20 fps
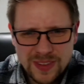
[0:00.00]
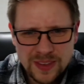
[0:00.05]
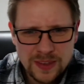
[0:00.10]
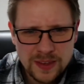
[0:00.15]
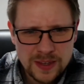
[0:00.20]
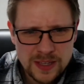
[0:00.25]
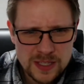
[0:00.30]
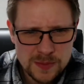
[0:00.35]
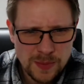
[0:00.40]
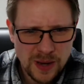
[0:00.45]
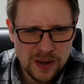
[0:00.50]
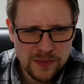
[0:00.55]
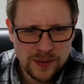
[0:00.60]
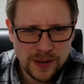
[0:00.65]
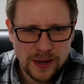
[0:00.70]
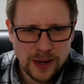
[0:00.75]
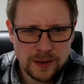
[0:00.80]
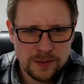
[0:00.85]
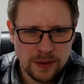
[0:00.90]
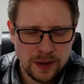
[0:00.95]
As a matter of
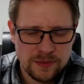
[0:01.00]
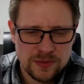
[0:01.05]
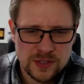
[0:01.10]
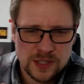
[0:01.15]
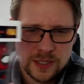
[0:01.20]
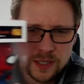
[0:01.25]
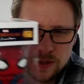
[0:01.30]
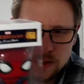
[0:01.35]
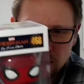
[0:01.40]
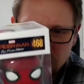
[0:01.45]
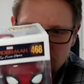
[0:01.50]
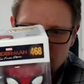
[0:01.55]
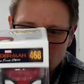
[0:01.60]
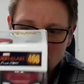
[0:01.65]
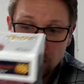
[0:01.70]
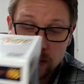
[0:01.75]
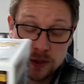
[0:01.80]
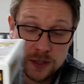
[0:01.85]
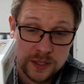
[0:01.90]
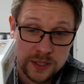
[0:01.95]
fact, I've seen it. I saw it
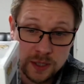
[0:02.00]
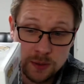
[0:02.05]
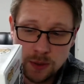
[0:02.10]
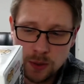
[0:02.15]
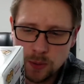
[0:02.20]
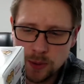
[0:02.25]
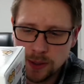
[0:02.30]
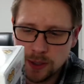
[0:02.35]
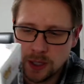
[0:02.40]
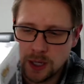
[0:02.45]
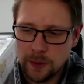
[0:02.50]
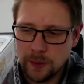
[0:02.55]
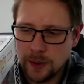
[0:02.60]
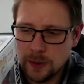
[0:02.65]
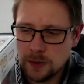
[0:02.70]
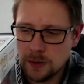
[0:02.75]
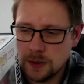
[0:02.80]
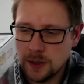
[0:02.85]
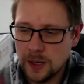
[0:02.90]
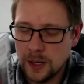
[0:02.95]
at the cinema when it came
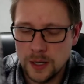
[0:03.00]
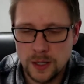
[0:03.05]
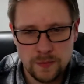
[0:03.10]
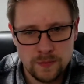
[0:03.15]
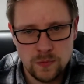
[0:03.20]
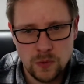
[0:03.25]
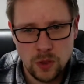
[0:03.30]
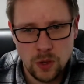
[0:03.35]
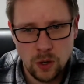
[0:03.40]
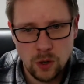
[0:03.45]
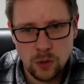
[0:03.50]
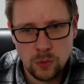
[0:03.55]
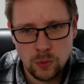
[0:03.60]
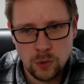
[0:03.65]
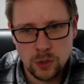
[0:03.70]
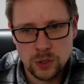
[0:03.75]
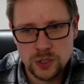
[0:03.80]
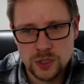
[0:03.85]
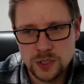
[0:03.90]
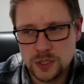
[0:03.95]
out, and I've not
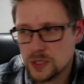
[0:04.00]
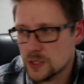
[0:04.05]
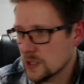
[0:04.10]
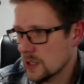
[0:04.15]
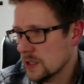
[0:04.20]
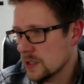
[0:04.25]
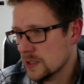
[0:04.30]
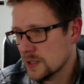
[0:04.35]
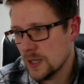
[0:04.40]
watched it since.